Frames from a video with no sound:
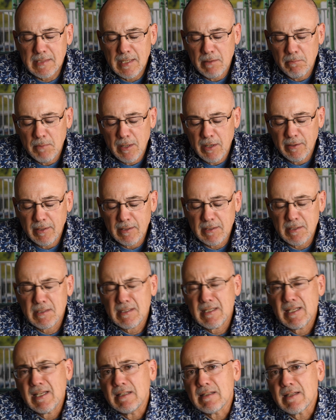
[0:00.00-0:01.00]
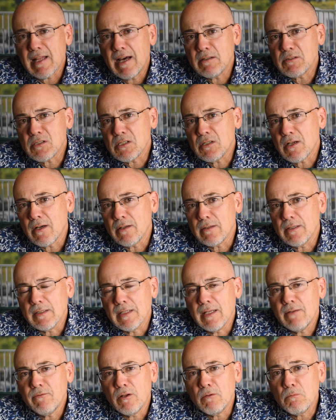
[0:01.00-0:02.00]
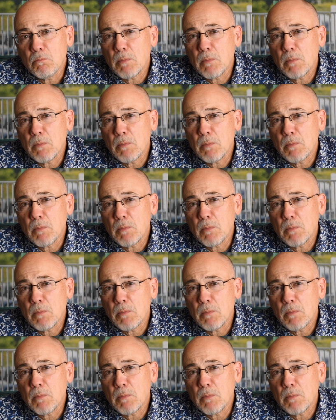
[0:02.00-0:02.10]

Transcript: time out at the $10,000 level,